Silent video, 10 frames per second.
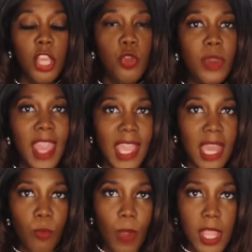you can
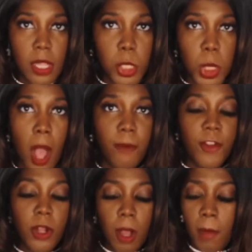get a regular job,
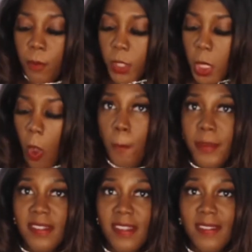for you to come up with your own
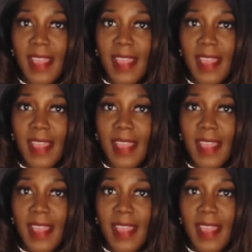business.